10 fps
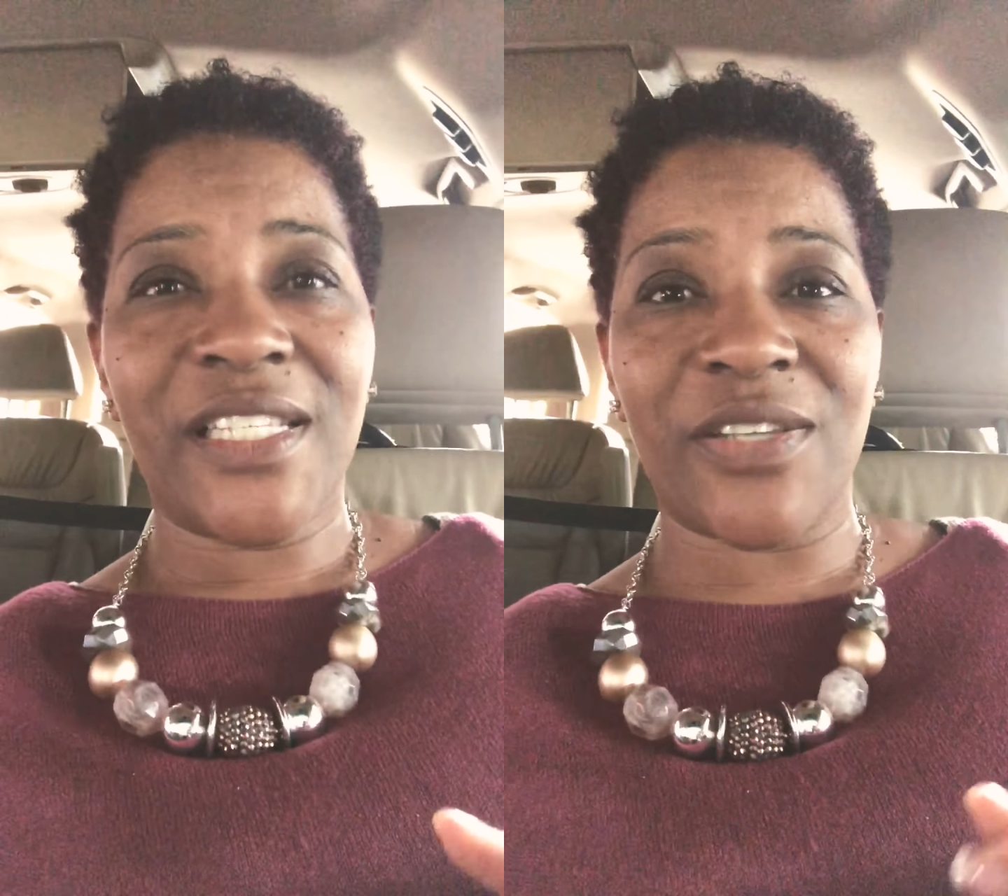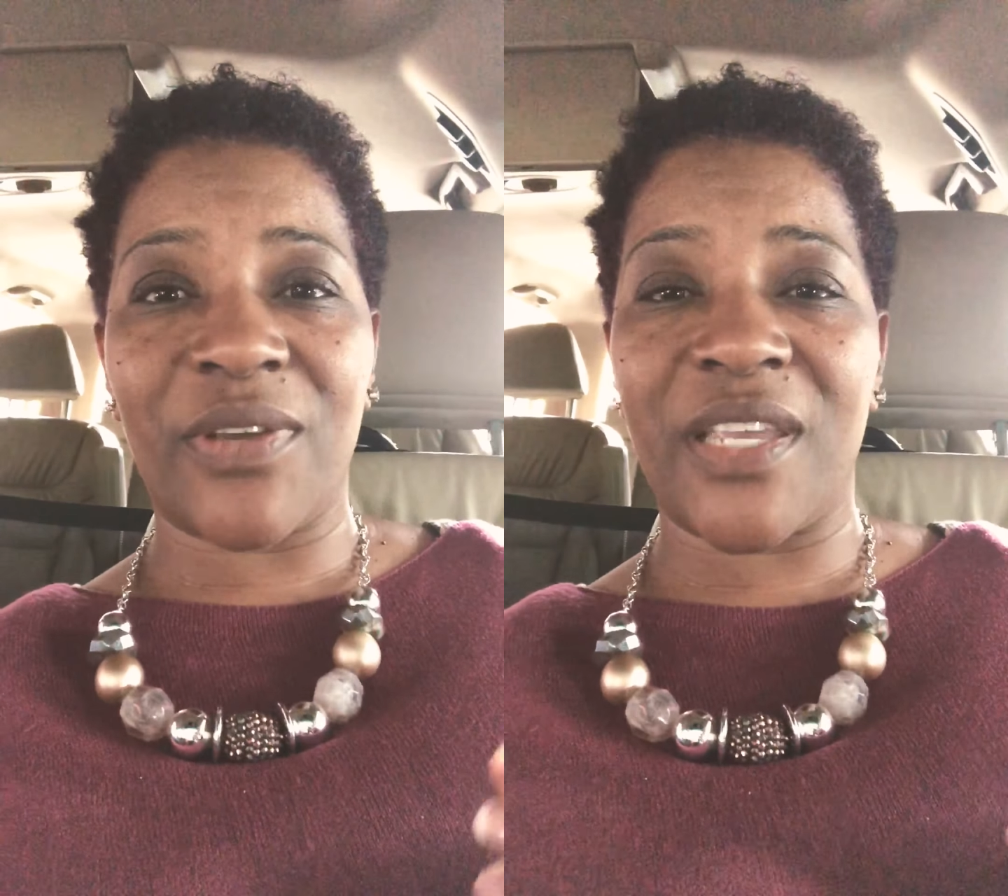
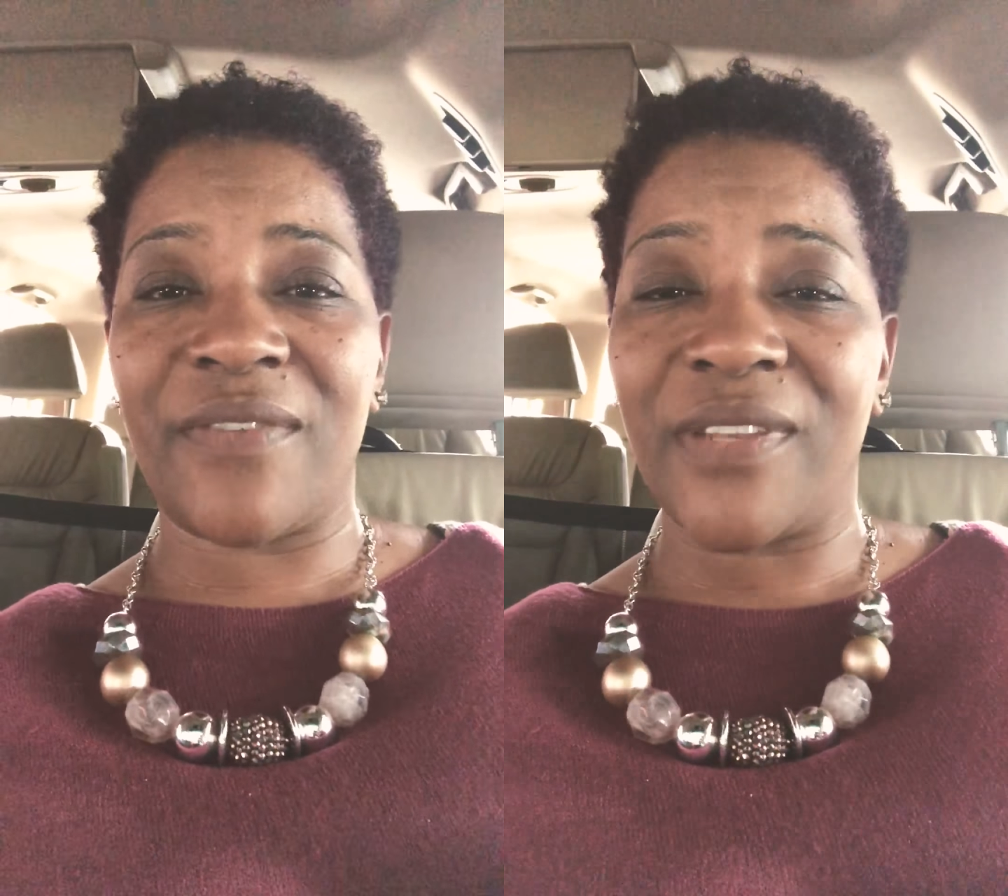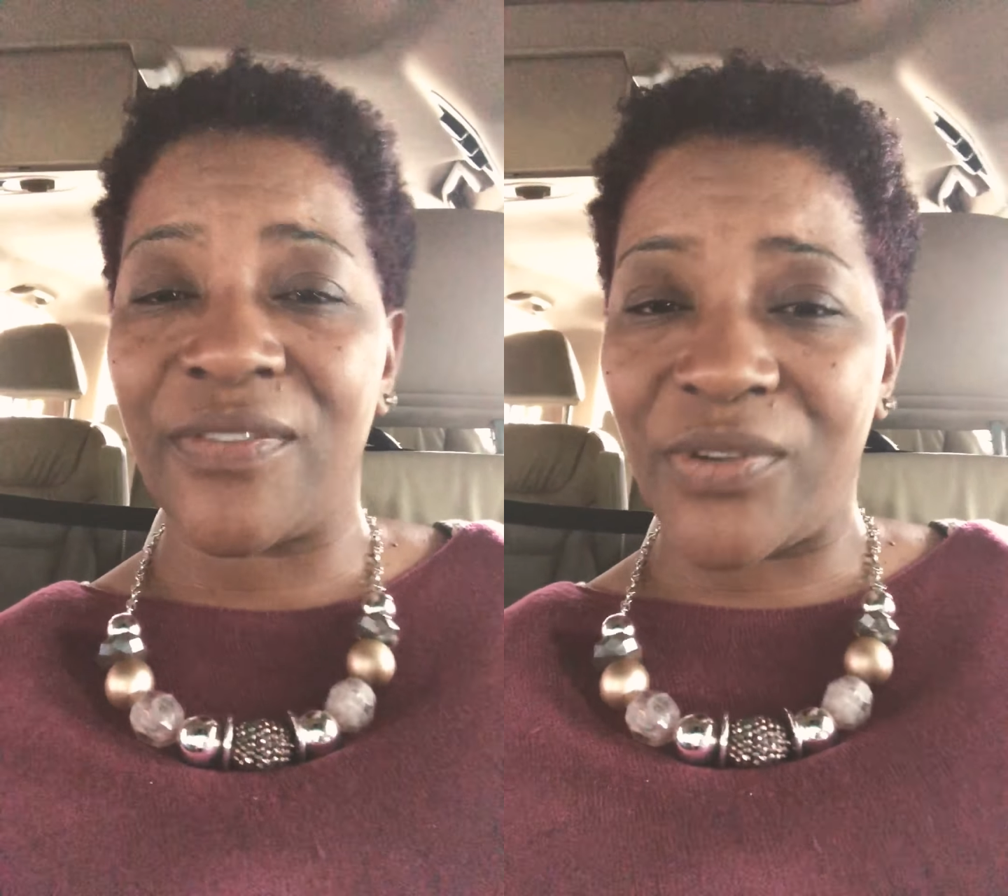So
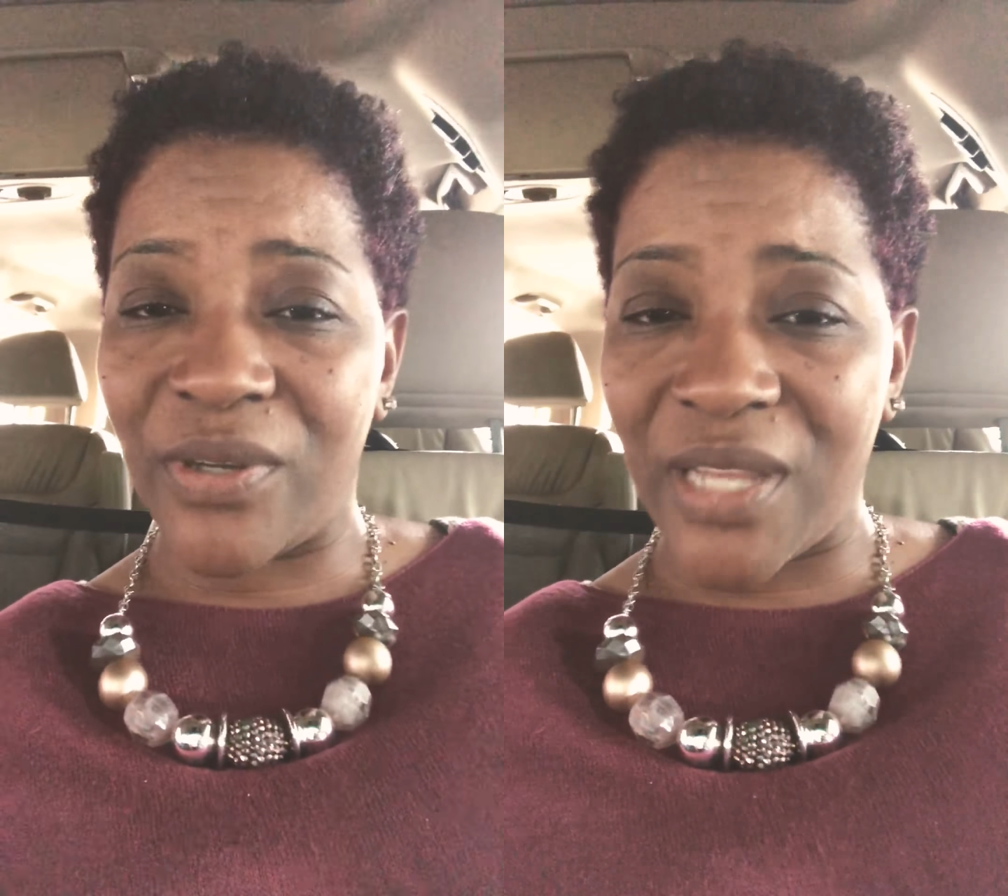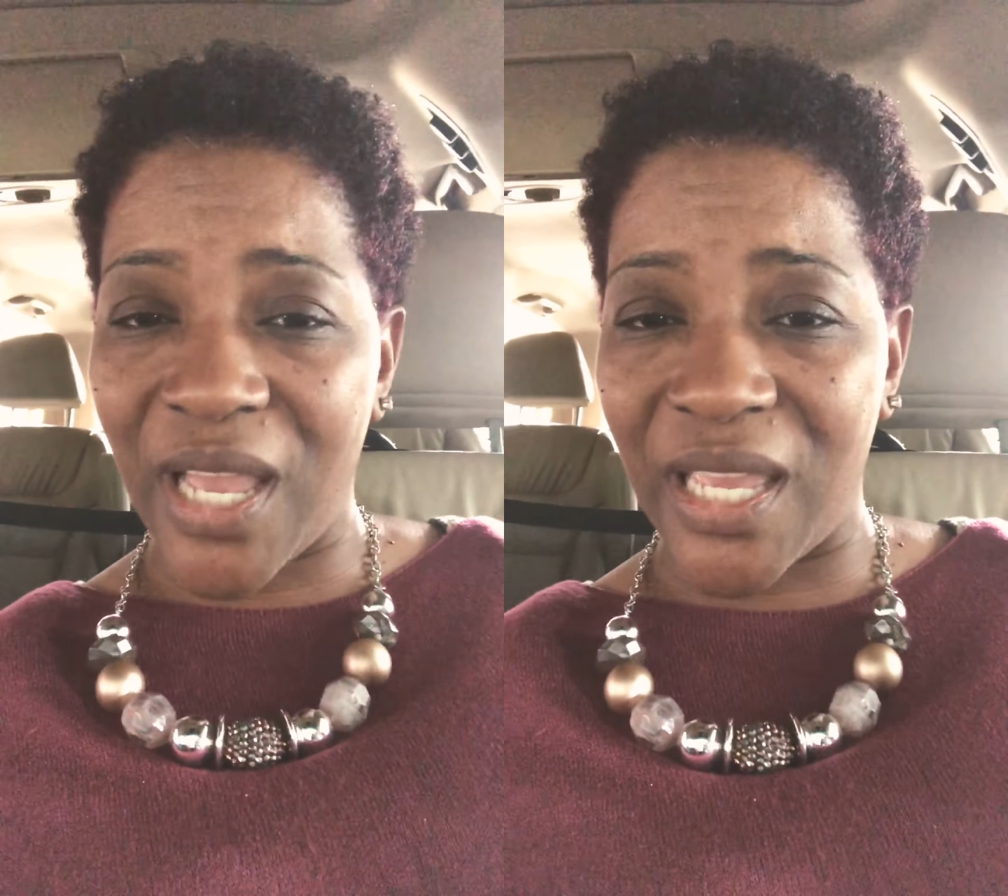even if you're
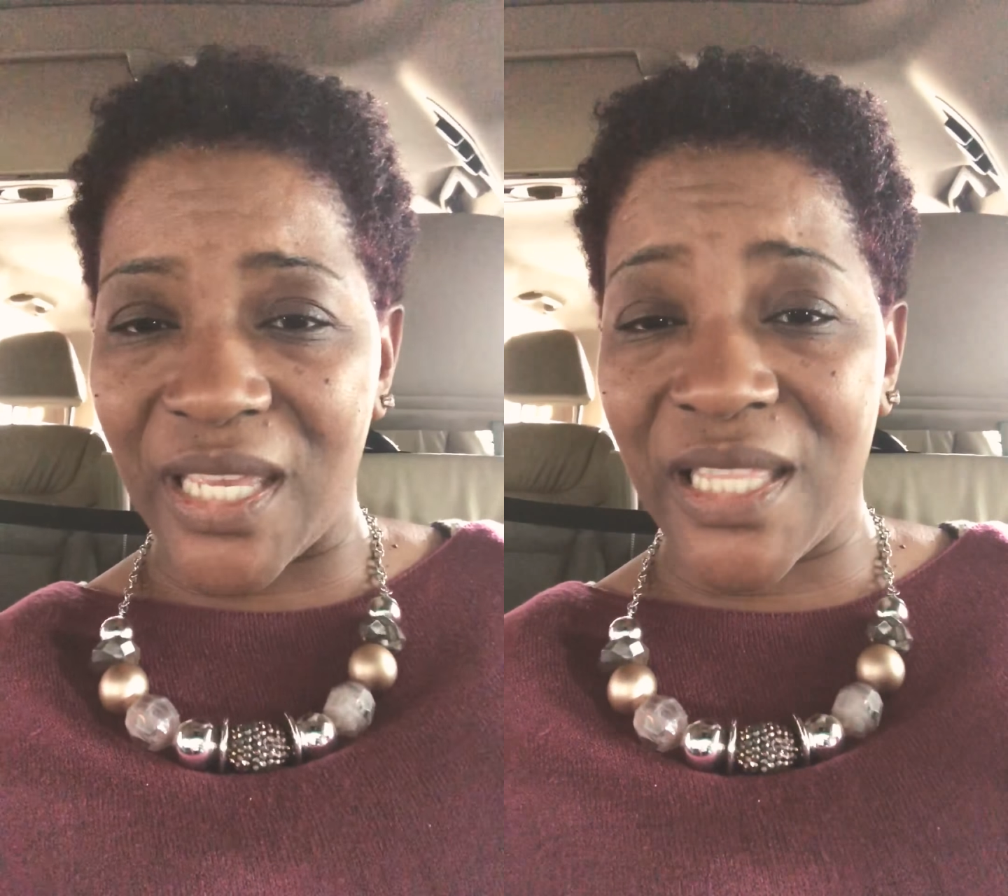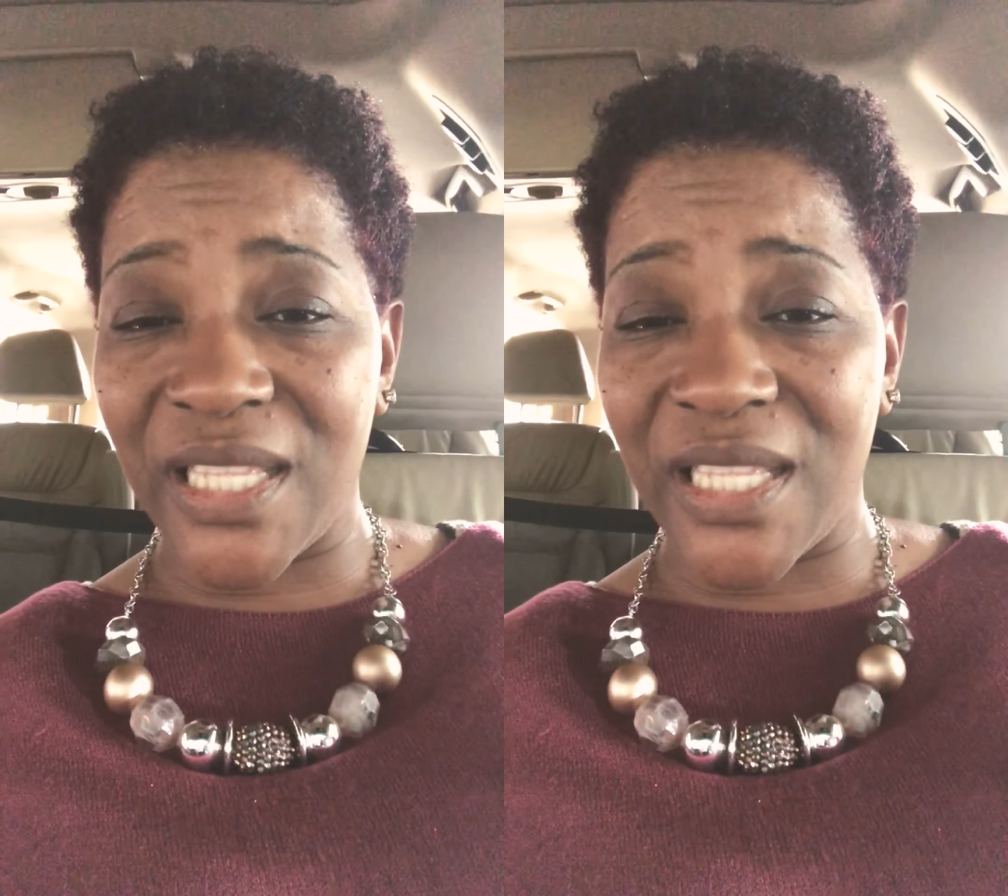not in